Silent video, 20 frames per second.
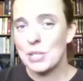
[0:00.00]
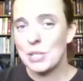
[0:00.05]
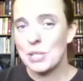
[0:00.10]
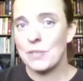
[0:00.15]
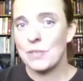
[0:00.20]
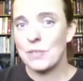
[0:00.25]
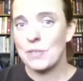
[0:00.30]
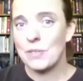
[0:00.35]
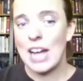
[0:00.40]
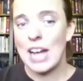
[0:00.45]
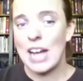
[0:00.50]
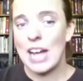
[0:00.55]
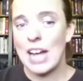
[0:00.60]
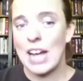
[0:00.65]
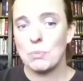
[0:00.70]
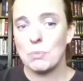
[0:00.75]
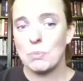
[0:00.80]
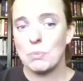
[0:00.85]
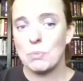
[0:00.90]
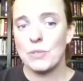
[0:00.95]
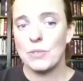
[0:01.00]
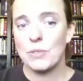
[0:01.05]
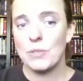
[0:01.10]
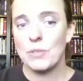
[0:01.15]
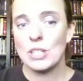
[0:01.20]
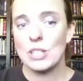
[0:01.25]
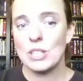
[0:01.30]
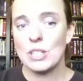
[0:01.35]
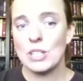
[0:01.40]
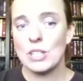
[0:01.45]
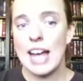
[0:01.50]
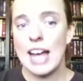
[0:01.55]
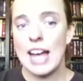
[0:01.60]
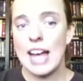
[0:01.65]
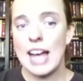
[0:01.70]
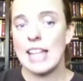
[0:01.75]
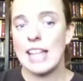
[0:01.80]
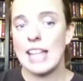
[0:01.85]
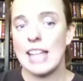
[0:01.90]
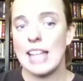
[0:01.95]
to find the book for this
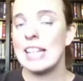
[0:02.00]
class.